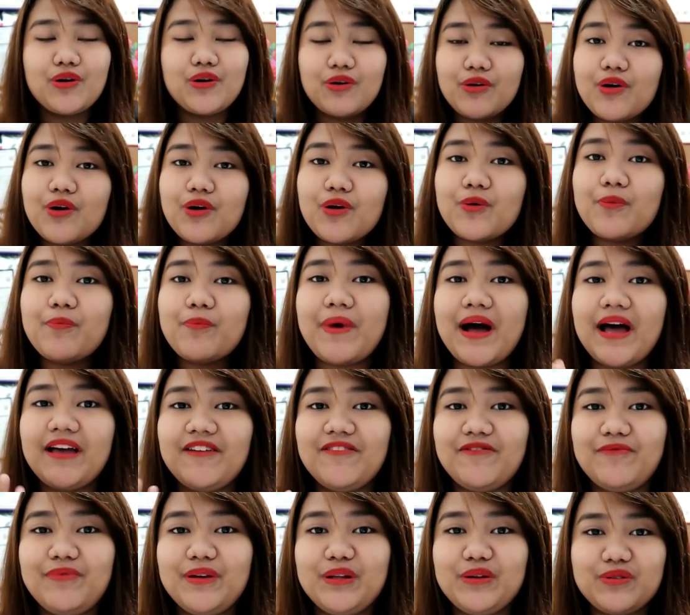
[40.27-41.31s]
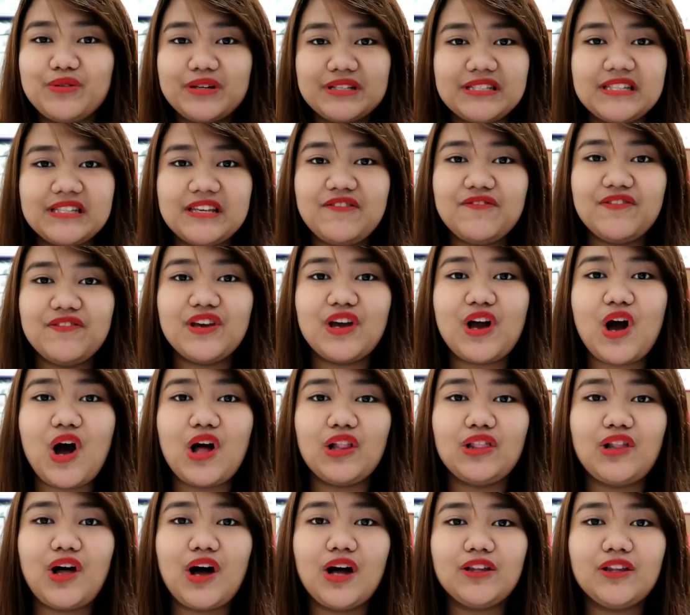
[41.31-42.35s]
group, I've been receiving
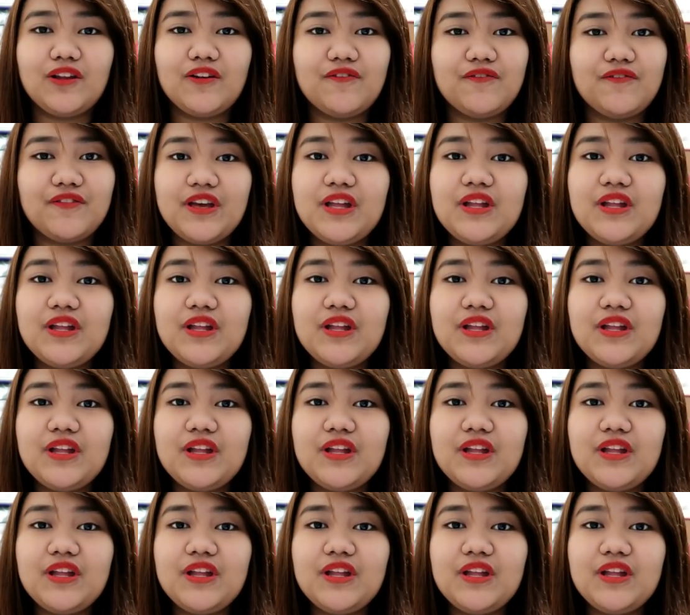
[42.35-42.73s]
a lot of